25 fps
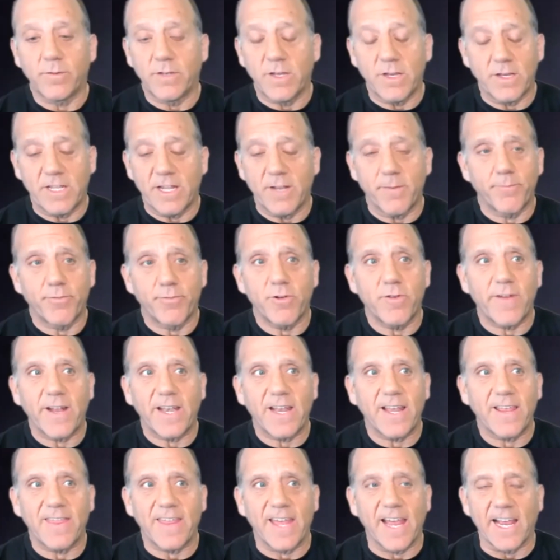you didn't prove
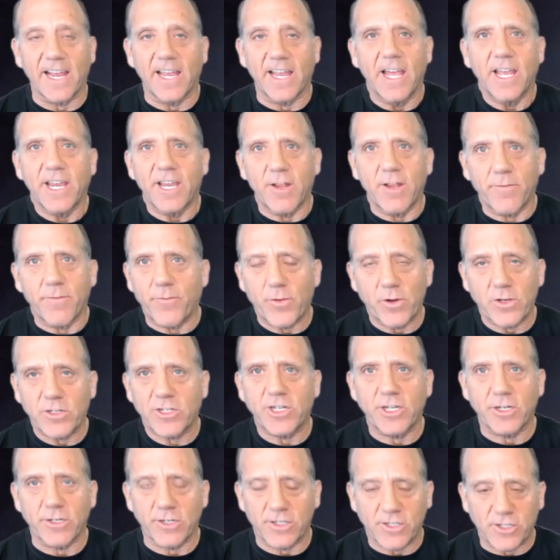anything.
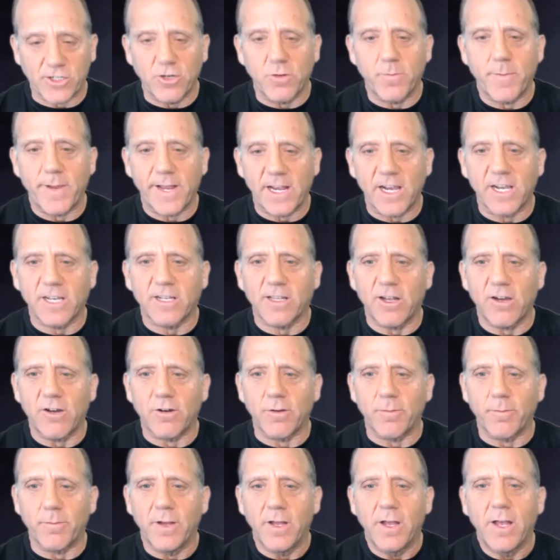You're assuming a
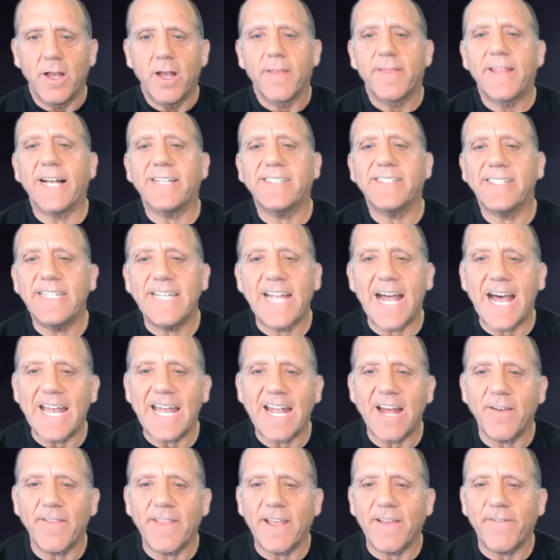globe. That's not
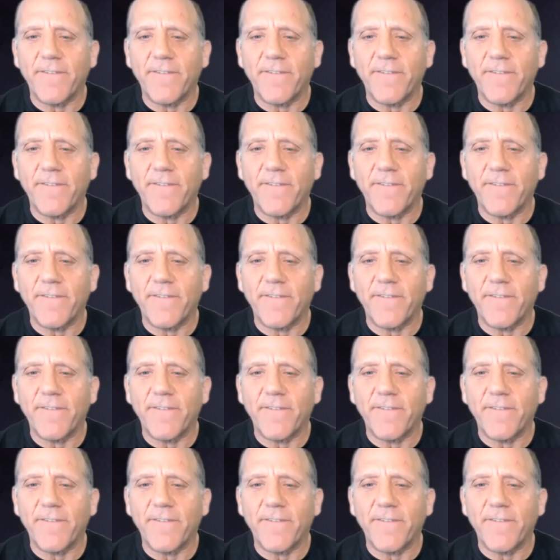how they